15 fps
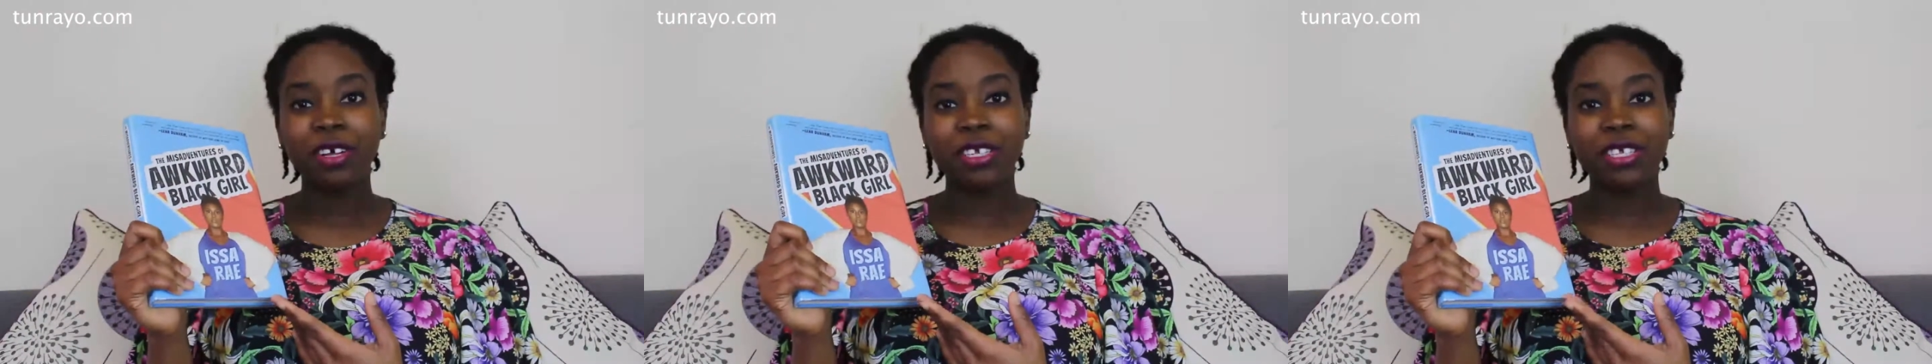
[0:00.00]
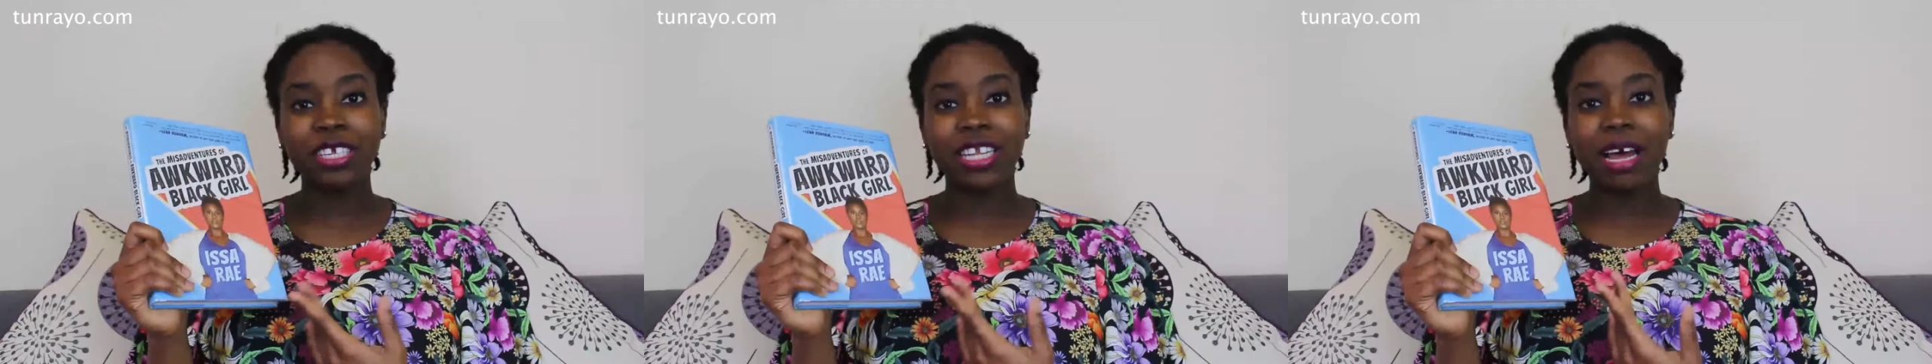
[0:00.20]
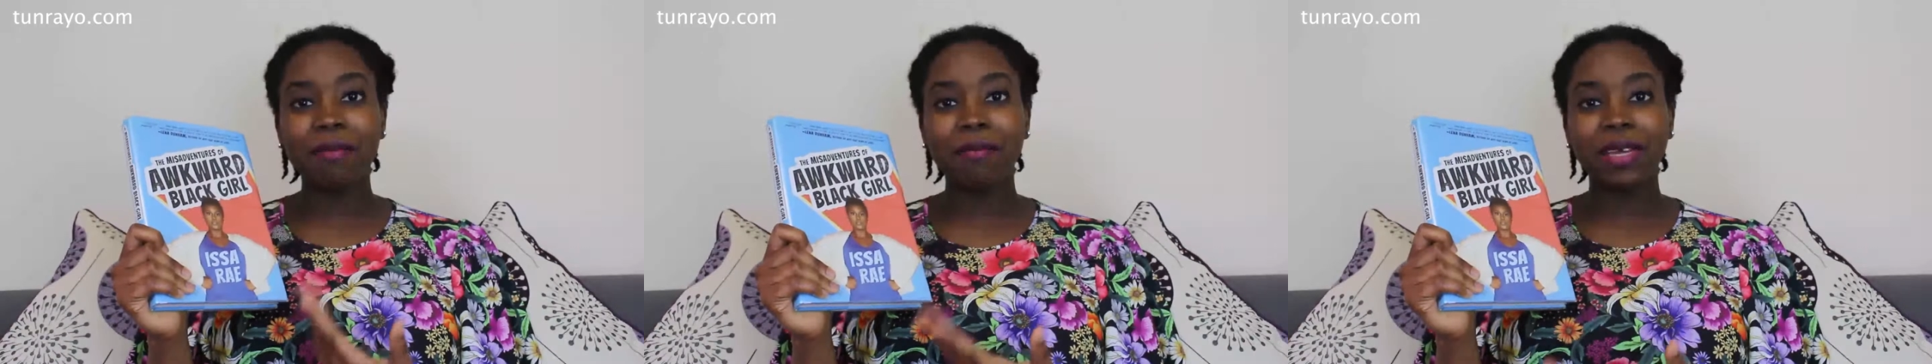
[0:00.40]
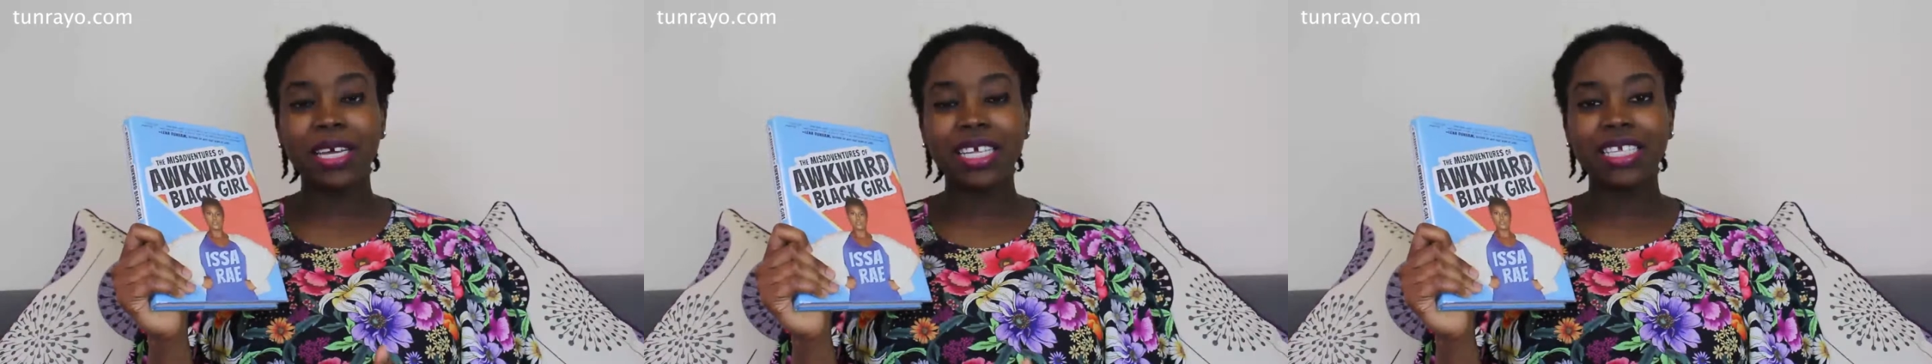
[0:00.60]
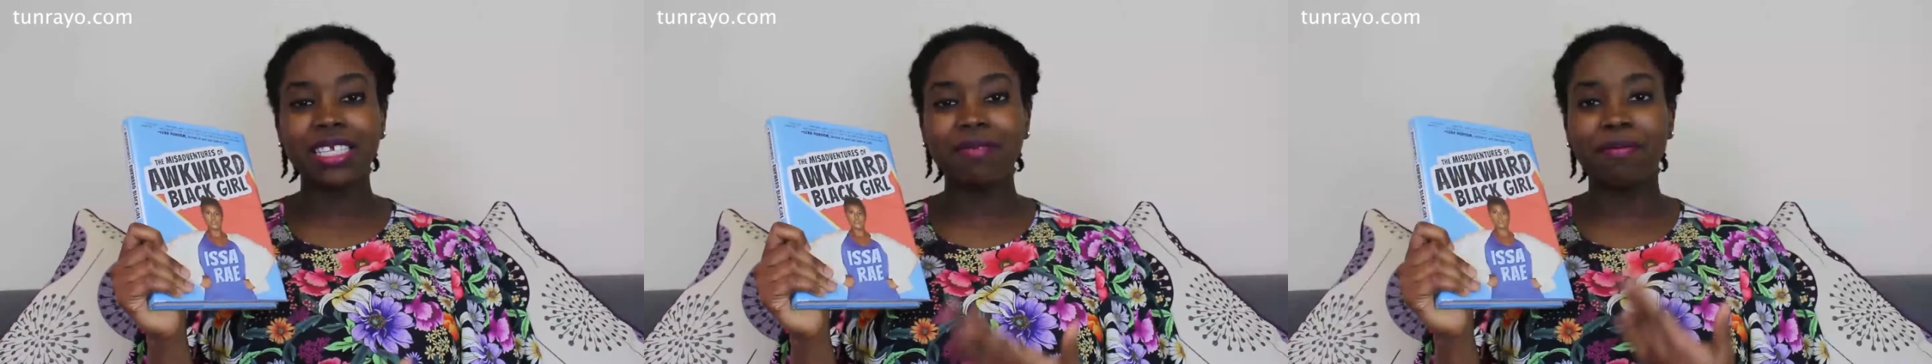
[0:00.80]
so that
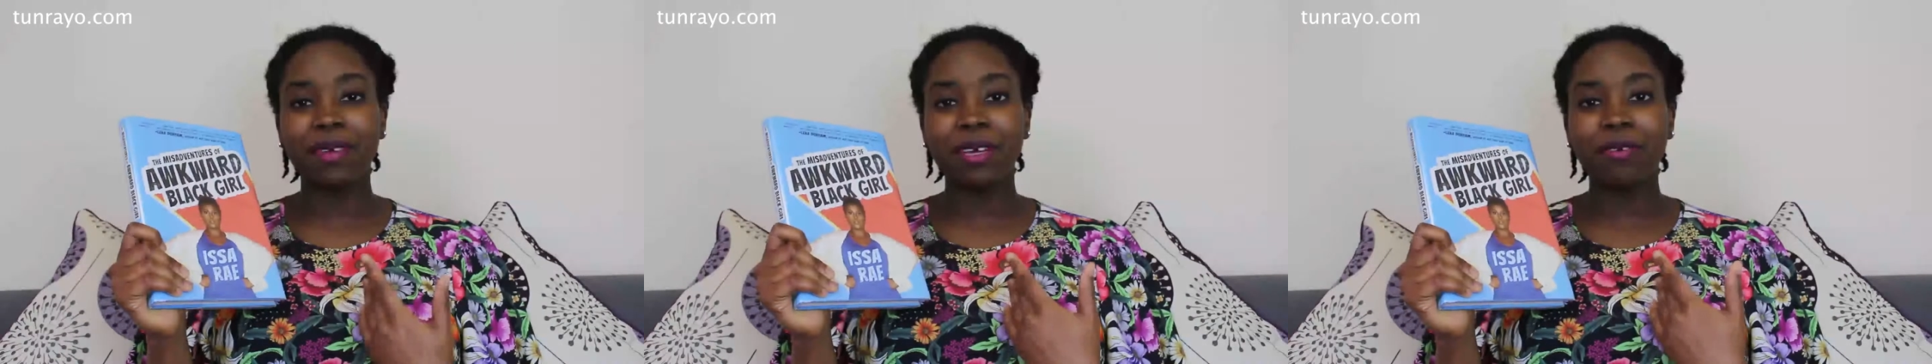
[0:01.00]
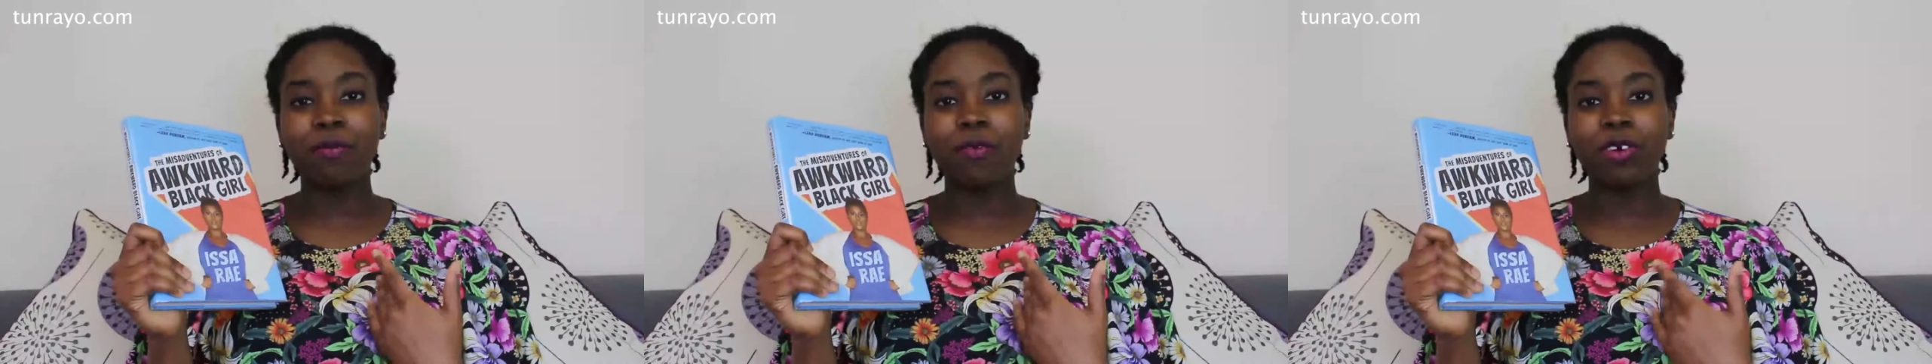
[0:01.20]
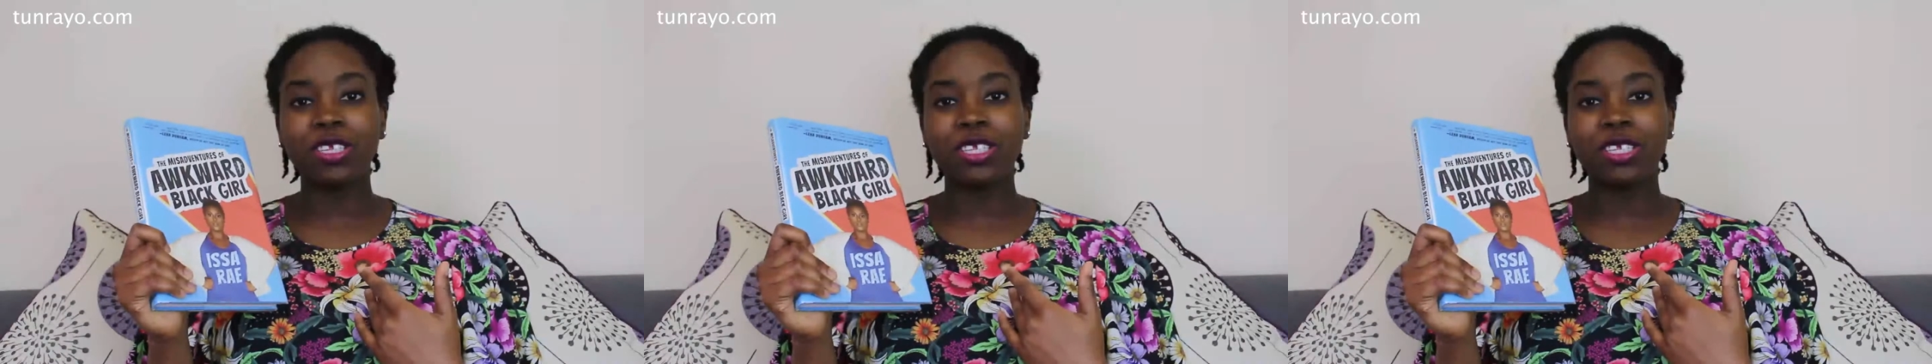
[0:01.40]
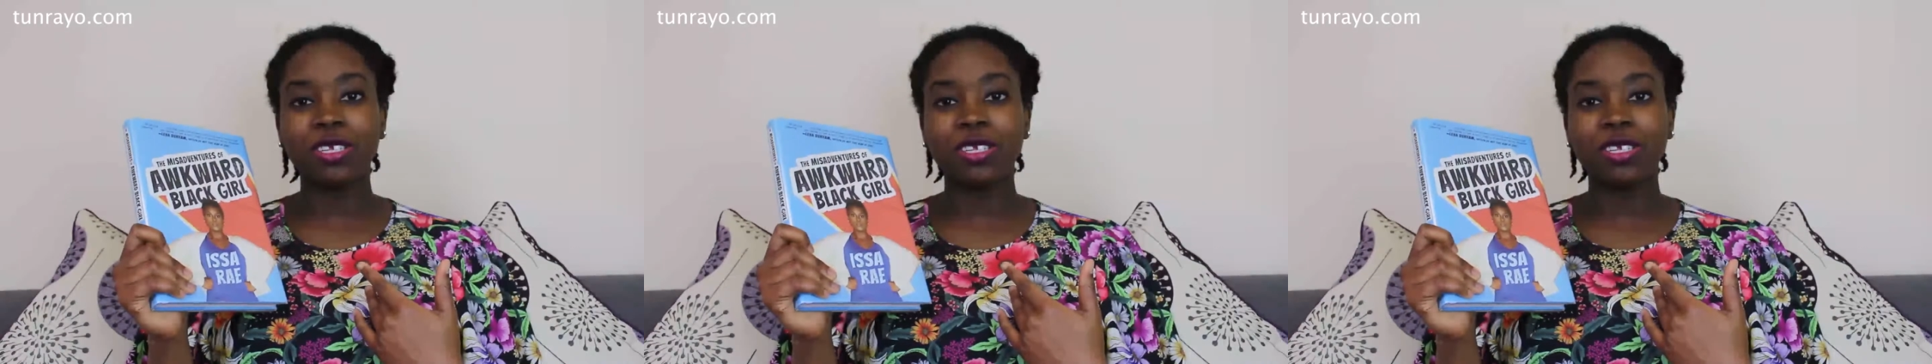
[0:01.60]
makes me want